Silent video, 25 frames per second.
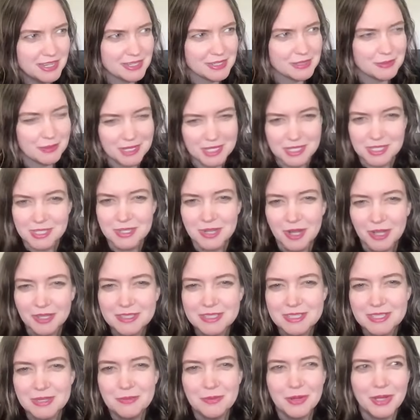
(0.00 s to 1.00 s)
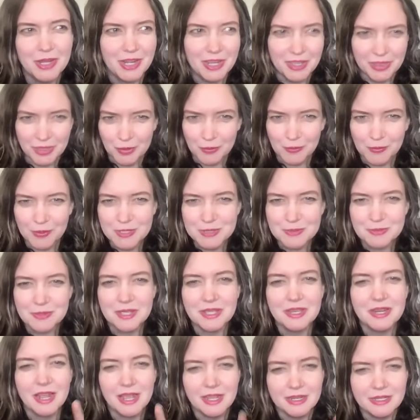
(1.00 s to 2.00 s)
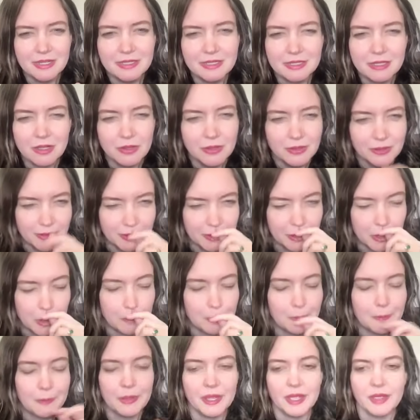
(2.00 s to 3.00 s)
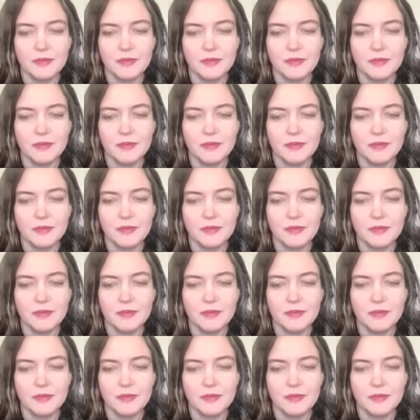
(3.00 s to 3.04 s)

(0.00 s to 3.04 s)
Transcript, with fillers: I expected to not see one and there was one. I need to go look it up.